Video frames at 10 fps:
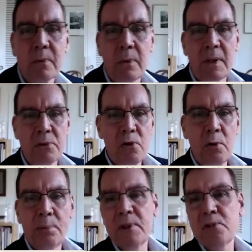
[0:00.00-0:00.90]
We're so
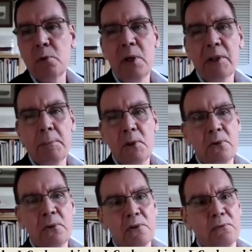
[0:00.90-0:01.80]
pleased to welcome you to
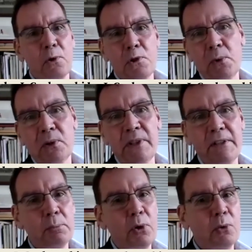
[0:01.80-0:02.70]
this virtual Cleveland
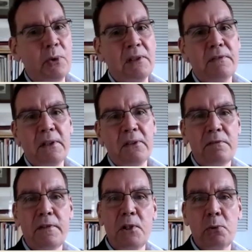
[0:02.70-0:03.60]
Book Week event
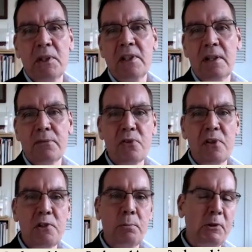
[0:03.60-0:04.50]
featuring
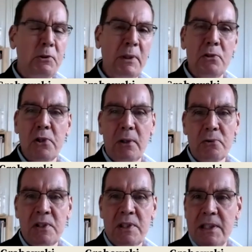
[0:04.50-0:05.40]
conversation between Charles
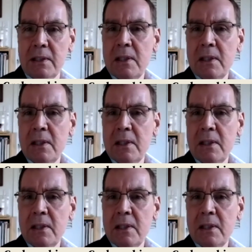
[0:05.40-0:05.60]
King,